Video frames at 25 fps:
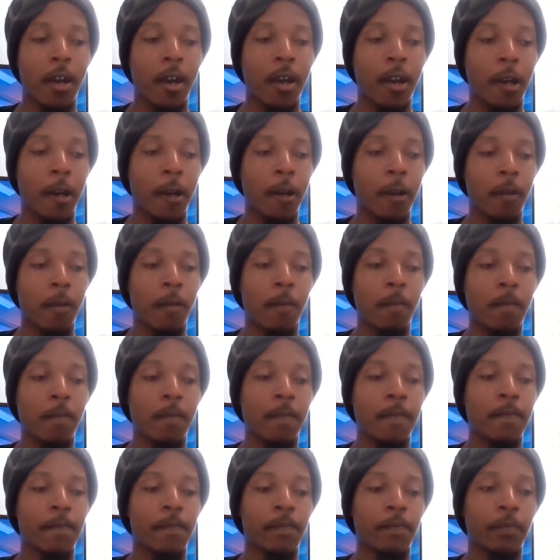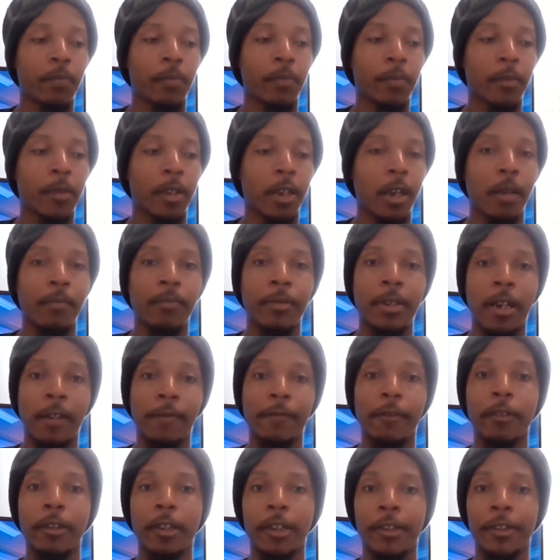I'm
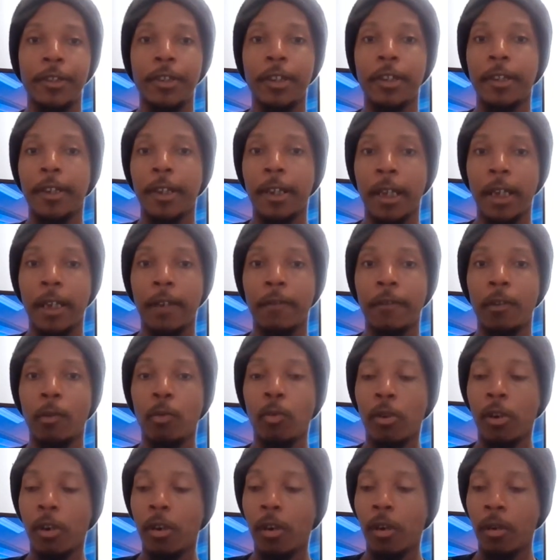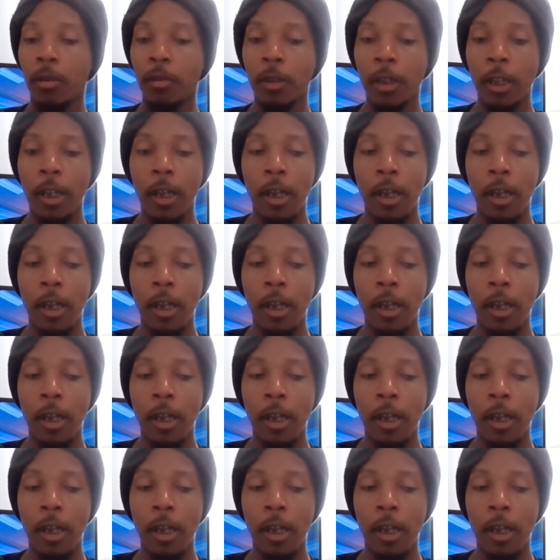definitely going to sit there and give it a whirl.